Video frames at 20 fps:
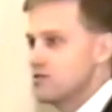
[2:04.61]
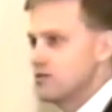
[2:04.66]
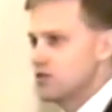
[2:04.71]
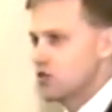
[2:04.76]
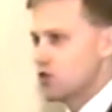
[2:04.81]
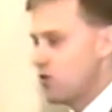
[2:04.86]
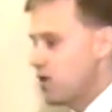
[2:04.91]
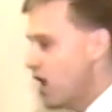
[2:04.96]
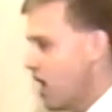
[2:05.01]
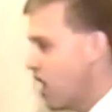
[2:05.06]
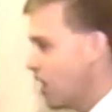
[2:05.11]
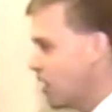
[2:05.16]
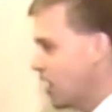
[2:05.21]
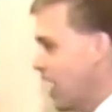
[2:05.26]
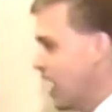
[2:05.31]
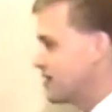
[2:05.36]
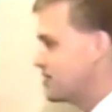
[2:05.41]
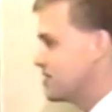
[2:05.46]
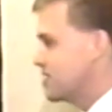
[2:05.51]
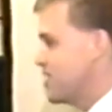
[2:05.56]
And so we all
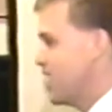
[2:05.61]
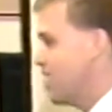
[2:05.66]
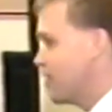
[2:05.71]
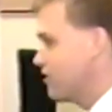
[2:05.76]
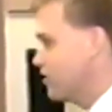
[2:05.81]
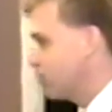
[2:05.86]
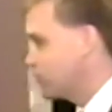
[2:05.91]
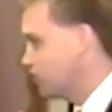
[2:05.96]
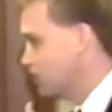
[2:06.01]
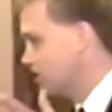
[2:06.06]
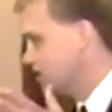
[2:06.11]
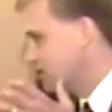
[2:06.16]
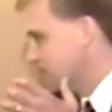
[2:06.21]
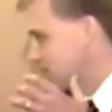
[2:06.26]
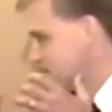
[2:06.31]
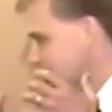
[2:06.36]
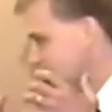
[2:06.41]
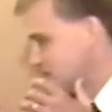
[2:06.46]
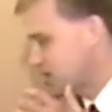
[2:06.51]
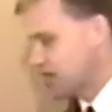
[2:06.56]
got together, and we,
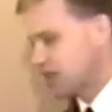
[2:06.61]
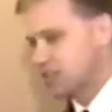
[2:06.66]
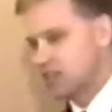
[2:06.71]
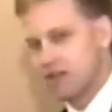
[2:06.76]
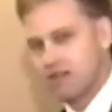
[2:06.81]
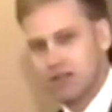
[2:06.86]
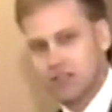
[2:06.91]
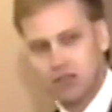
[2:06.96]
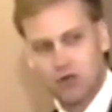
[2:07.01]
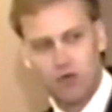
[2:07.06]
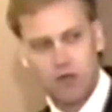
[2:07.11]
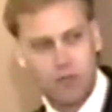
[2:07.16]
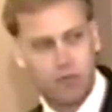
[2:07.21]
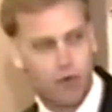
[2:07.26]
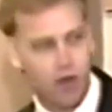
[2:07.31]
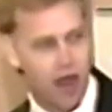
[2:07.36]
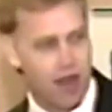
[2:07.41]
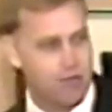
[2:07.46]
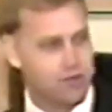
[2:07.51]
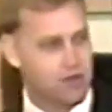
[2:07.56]
six of us, and we
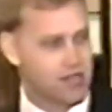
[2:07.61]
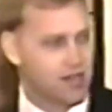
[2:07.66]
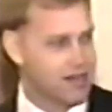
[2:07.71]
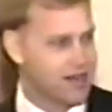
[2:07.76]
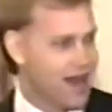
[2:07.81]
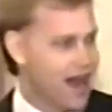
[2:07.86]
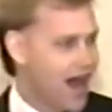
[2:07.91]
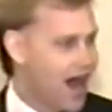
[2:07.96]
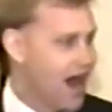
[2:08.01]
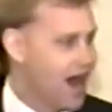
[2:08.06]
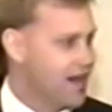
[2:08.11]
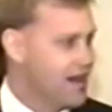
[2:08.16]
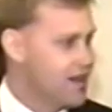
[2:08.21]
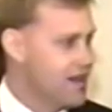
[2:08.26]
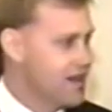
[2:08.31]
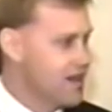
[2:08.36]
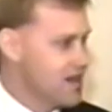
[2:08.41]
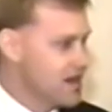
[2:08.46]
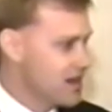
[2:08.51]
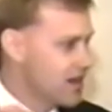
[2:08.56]
prayed, and we said, God,
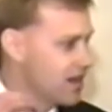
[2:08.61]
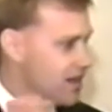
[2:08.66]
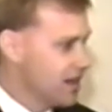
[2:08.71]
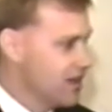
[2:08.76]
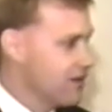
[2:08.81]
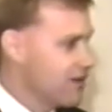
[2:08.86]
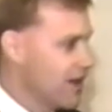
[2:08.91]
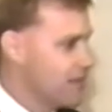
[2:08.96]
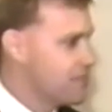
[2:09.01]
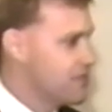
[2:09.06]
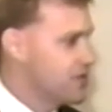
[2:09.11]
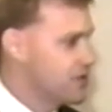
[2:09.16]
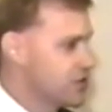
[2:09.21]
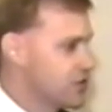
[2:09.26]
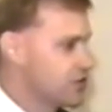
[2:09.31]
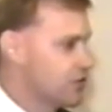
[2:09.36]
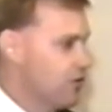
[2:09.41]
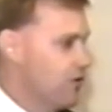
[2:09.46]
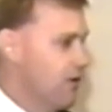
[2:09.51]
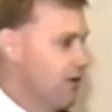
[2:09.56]
clear up this
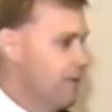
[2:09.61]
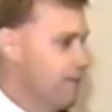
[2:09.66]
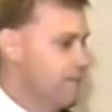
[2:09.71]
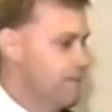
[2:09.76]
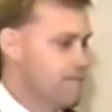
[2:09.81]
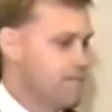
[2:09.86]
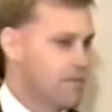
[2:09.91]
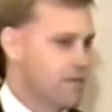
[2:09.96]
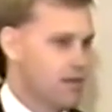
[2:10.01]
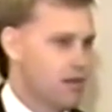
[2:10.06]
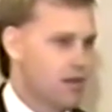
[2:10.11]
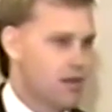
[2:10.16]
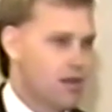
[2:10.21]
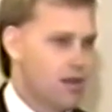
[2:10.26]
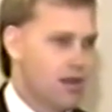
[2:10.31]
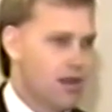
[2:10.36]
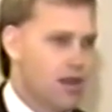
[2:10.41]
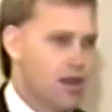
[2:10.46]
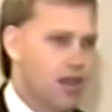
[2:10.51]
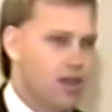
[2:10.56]
storm.
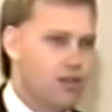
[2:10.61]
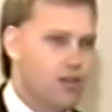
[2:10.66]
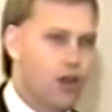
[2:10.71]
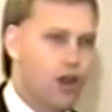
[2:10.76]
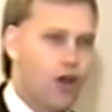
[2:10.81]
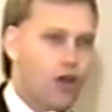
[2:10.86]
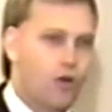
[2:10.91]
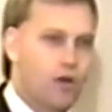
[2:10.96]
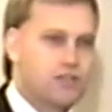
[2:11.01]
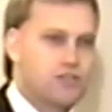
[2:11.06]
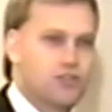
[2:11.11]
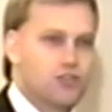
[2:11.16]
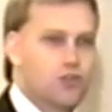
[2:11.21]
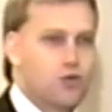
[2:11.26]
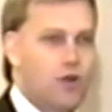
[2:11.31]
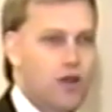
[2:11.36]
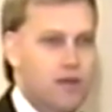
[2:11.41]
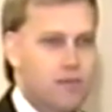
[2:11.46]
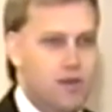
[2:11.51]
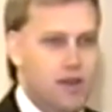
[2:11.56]
And you know, it wasn't
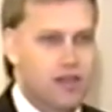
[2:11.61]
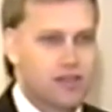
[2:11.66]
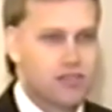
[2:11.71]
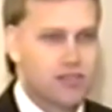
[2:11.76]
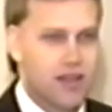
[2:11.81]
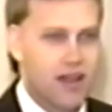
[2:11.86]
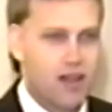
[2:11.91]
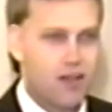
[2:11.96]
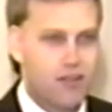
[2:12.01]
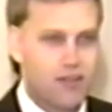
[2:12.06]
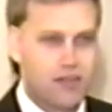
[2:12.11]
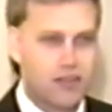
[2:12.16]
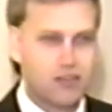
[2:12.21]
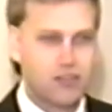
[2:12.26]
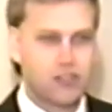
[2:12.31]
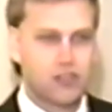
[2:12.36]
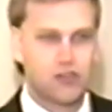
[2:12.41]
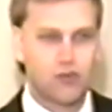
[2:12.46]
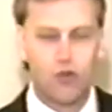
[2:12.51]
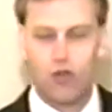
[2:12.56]
20 minutes later that the
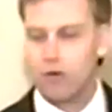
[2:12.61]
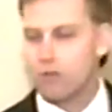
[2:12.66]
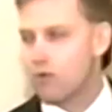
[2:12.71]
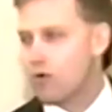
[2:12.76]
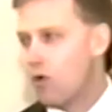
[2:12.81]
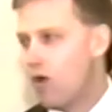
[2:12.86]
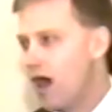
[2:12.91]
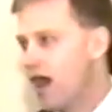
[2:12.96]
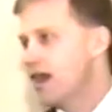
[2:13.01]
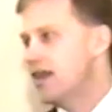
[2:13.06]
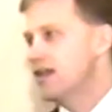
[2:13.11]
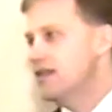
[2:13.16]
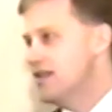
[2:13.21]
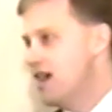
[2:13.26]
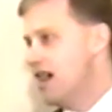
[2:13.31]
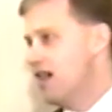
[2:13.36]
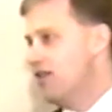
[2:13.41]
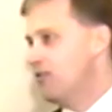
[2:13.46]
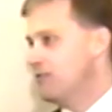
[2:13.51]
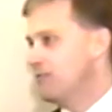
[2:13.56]
storm quieted
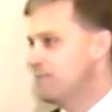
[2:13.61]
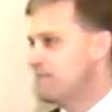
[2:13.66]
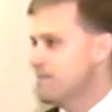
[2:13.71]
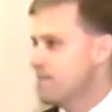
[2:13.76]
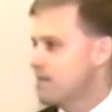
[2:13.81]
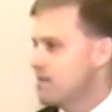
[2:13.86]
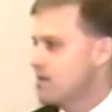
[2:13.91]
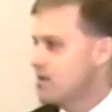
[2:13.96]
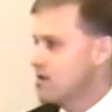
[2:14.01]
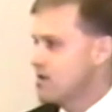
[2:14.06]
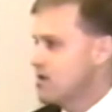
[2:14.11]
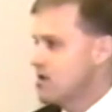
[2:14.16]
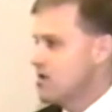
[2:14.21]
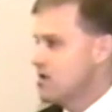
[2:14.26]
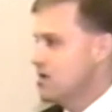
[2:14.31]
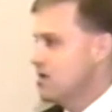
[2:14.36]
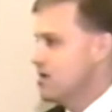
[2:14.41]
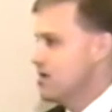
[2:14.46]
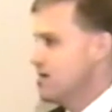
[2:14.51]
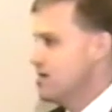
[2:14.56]
down.
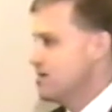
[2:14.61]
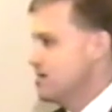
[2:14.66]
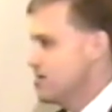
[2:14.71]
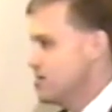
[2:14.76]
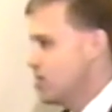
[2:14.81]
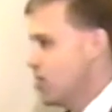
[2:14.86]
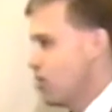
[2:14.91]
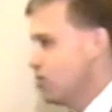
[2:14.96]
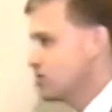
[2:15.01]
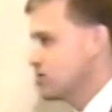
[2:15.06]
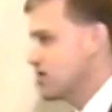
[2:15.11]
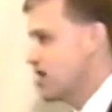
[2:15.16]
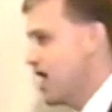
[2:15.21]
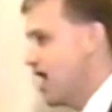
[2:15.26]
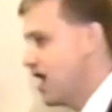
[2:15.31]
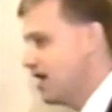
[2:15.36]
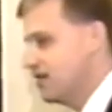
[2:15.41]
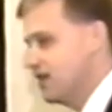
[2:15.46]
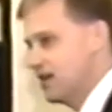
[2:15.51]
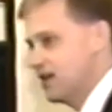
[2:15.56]
You know, it was
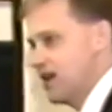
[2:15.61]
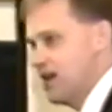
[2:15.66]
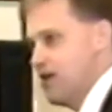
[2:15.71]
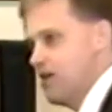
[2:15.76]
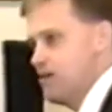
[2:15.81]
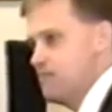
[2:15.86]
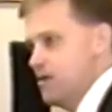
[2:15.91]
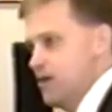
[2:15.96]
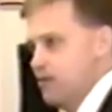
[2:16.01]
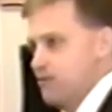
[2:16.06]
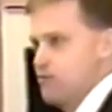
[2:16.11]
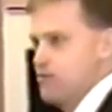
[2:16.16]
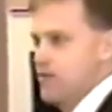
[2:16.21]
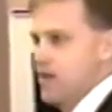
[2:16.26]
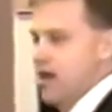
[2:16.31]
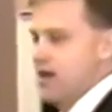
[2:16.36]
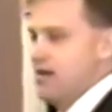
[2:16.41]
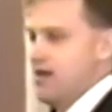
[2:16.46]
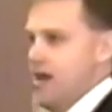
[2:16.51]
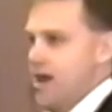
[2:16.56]
God that carried me through
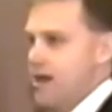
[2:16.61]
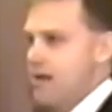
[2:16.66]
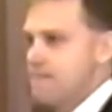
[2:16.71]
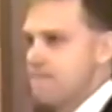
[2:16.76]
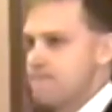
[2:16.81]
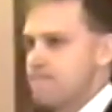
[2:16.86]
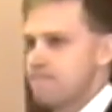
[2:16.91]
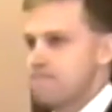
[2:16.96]
that day.